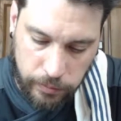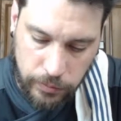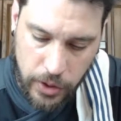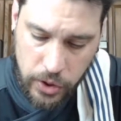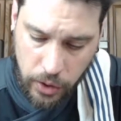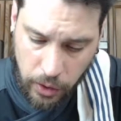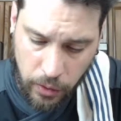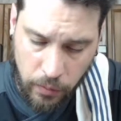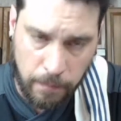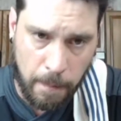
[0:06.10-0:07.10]
This
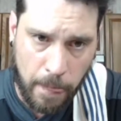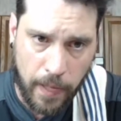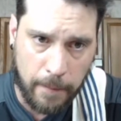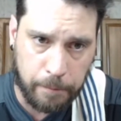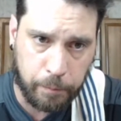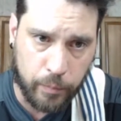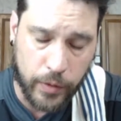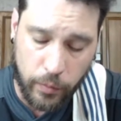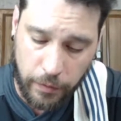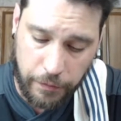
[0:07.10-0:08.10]
alone
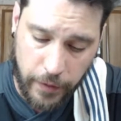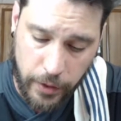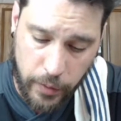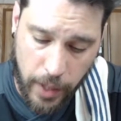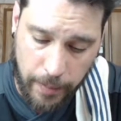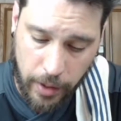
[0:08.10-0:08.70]
will fill you up.